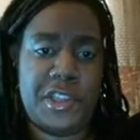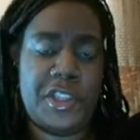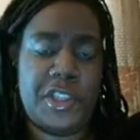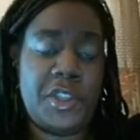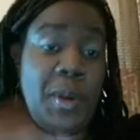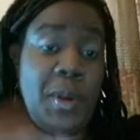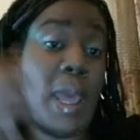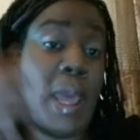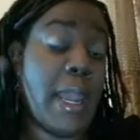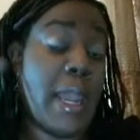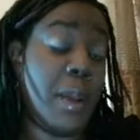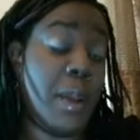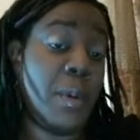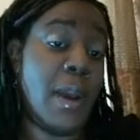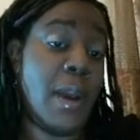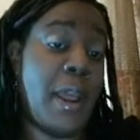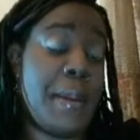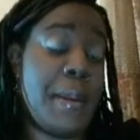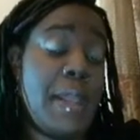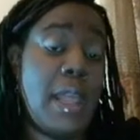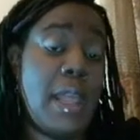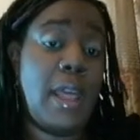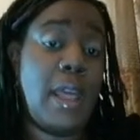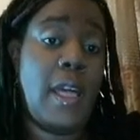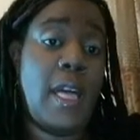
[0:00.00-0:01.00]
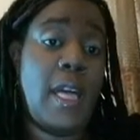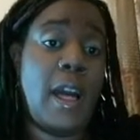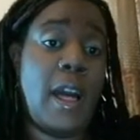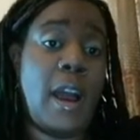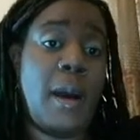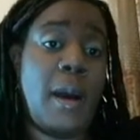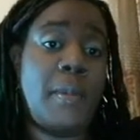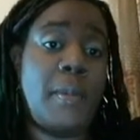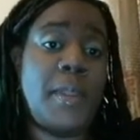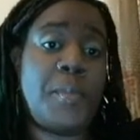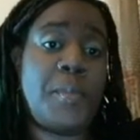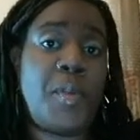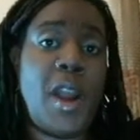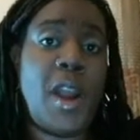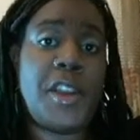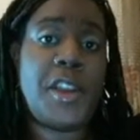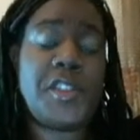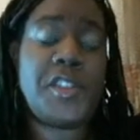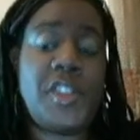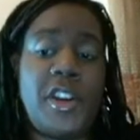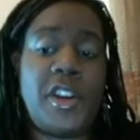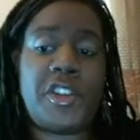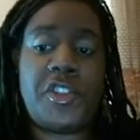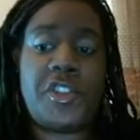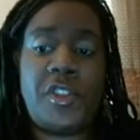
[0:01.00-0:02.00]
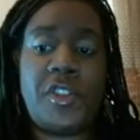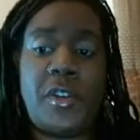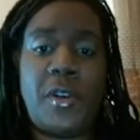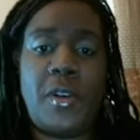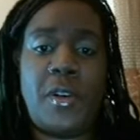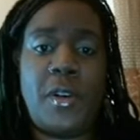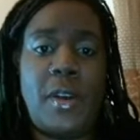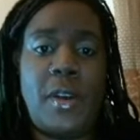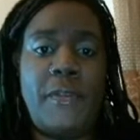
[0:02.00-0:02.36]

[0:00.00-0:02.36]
So anyway, the price structure.